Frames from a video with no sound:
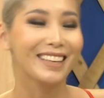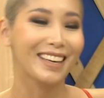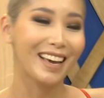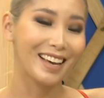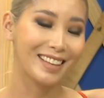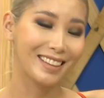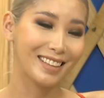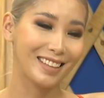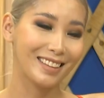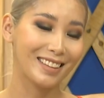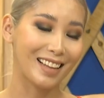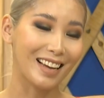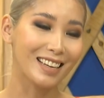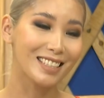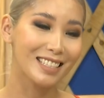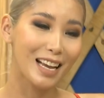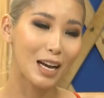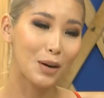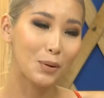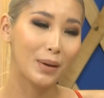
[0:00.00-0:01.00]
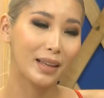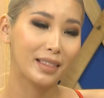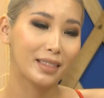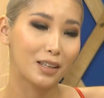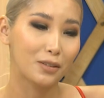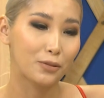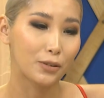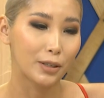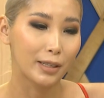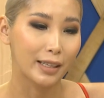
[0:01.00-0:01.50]
Yeah, and then actually I went
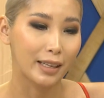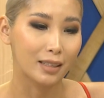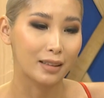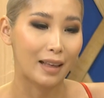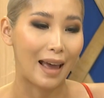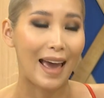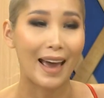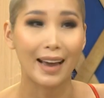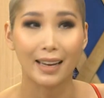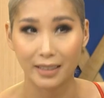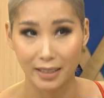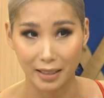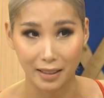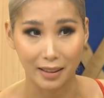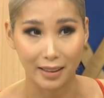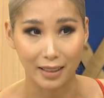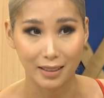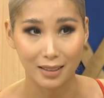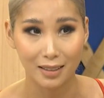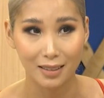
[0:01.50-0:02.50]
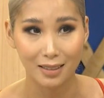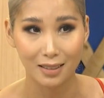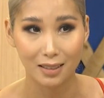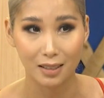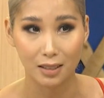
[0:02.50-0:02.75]
there for like the acting lessons,